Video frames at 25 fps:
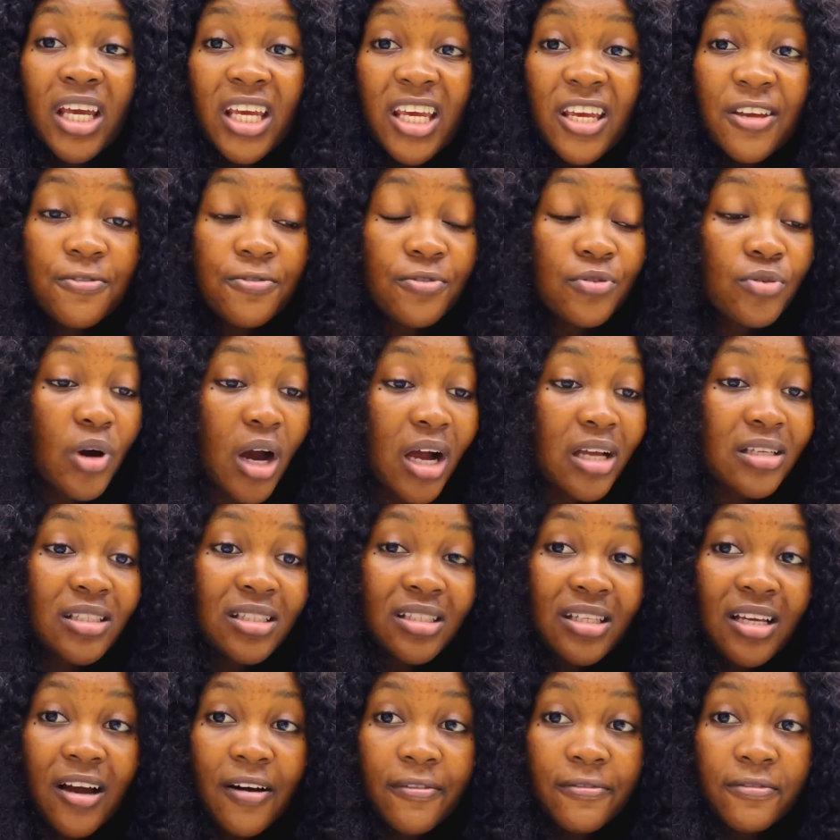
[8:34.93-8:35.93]

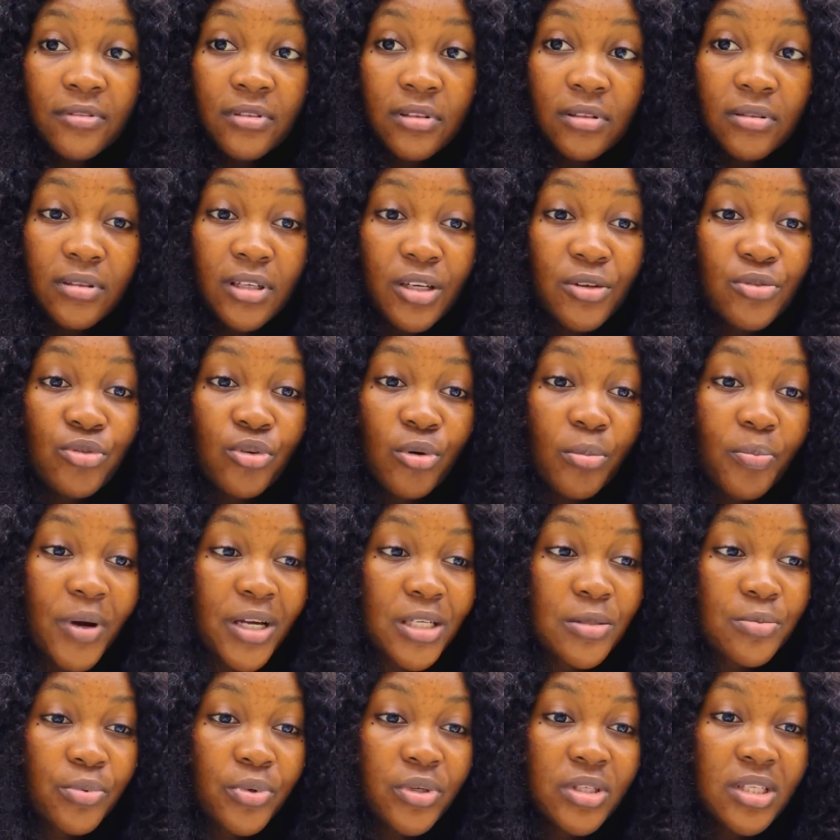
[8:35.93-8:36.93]
If your
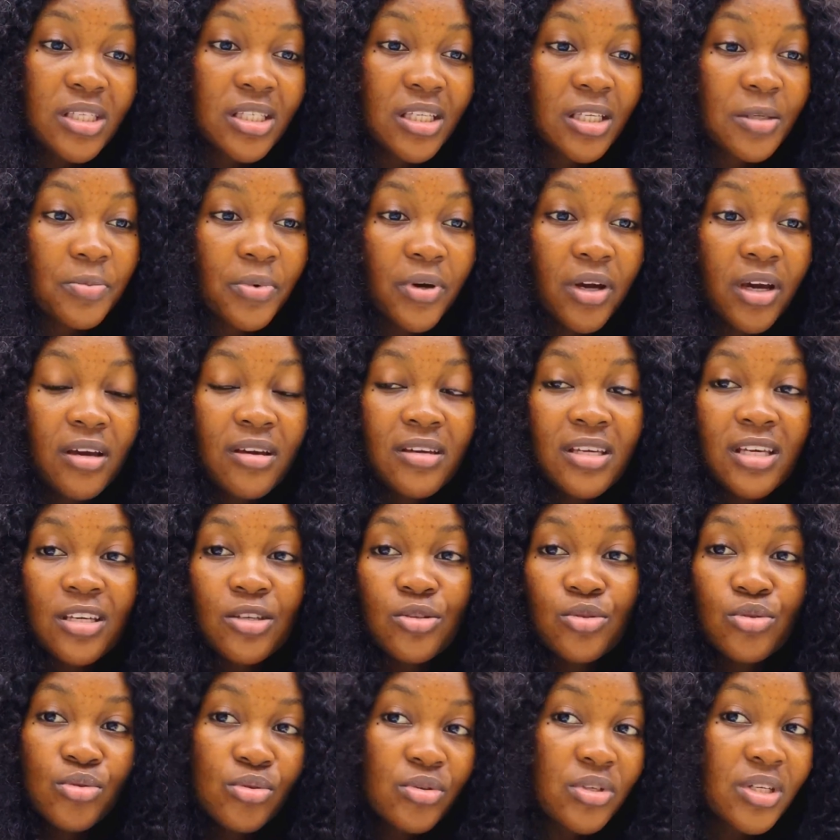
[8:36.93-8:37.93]
passport is expiring
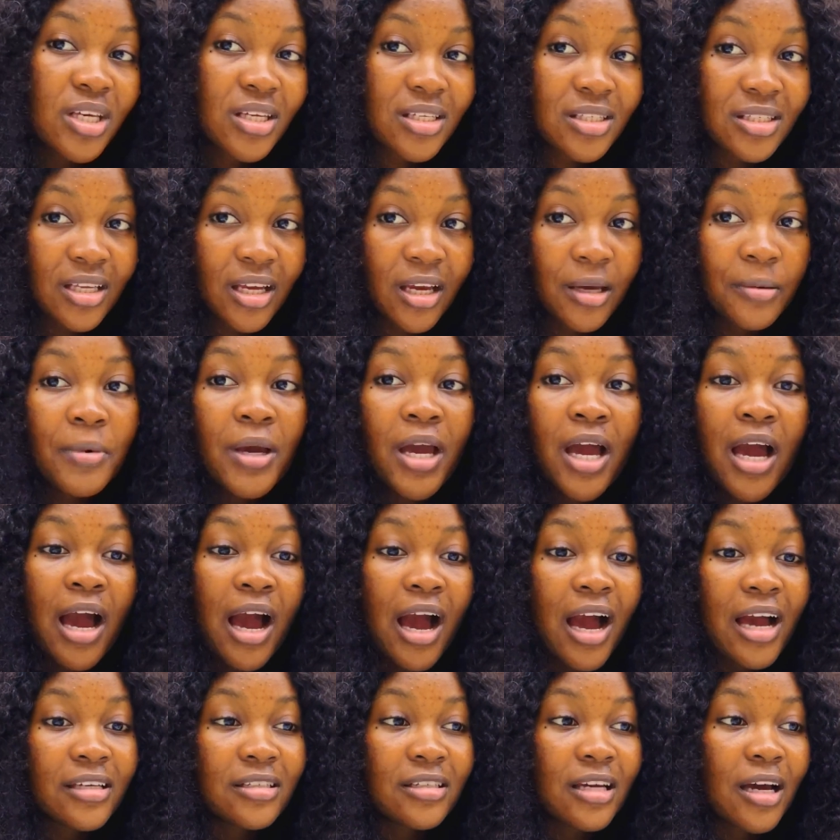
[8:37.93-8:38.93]
in 2 years time
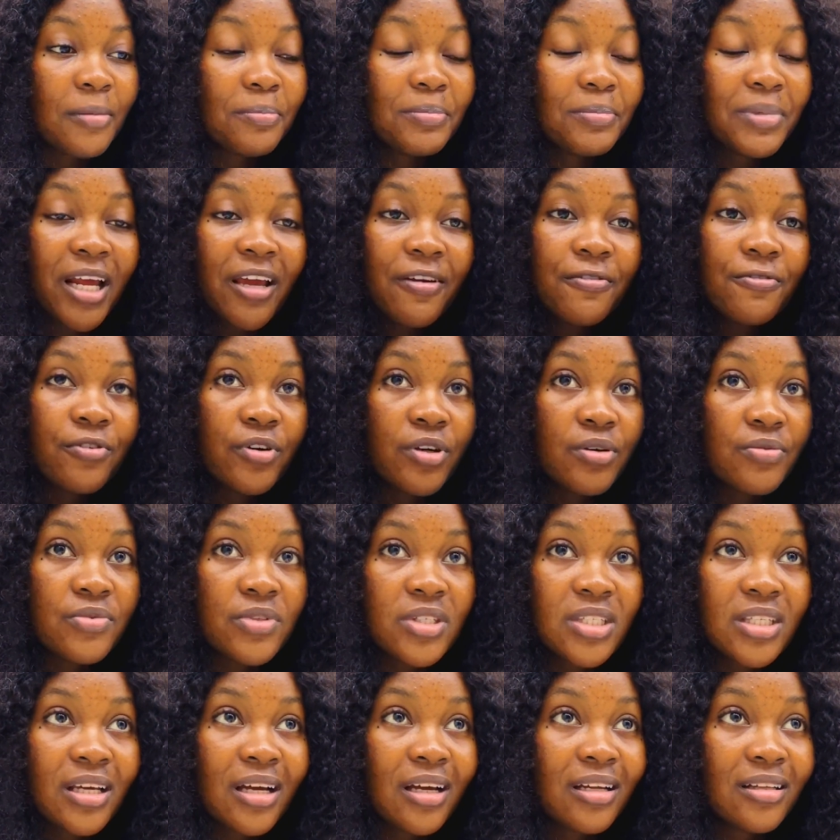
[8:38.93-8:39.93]
and you're applying for a
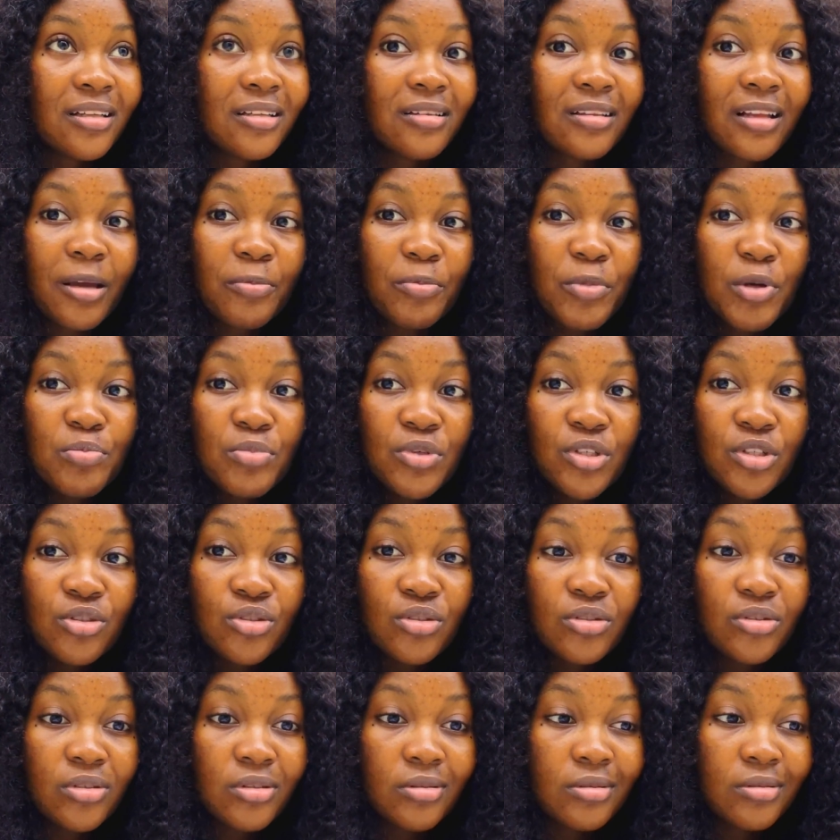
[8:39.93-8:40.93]
visa, like
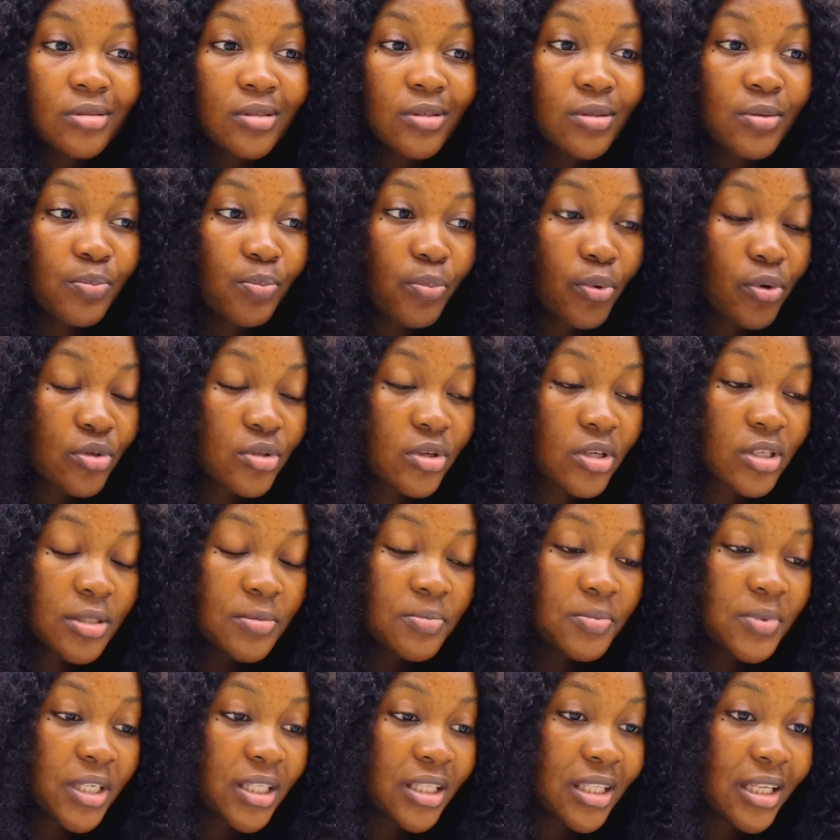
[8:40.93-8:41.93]
maybe the
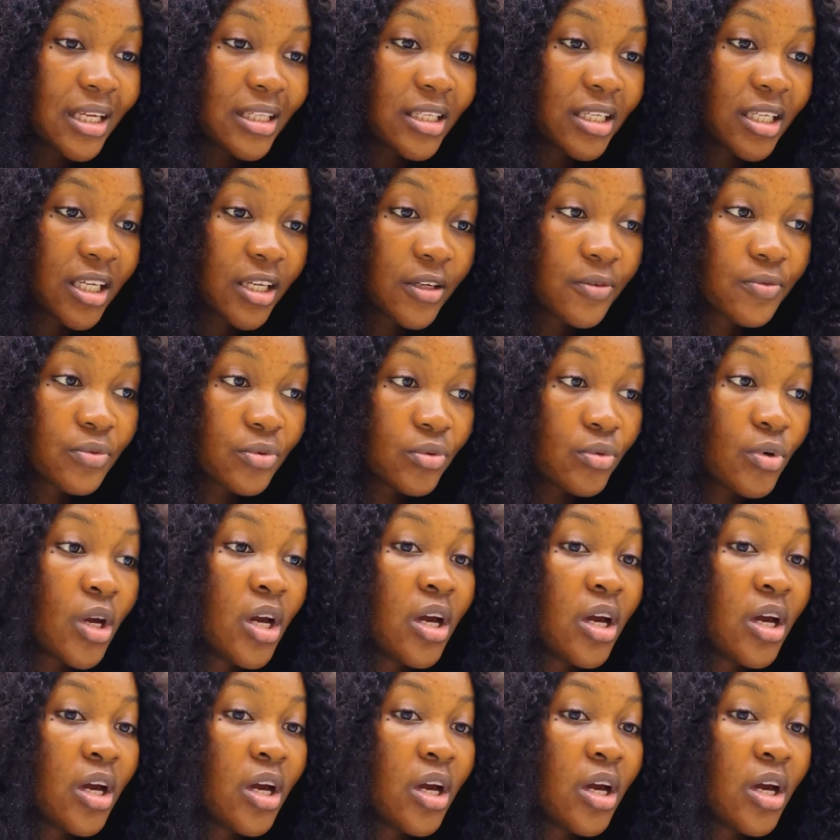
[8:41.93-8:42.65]
sponsorship letter they gave you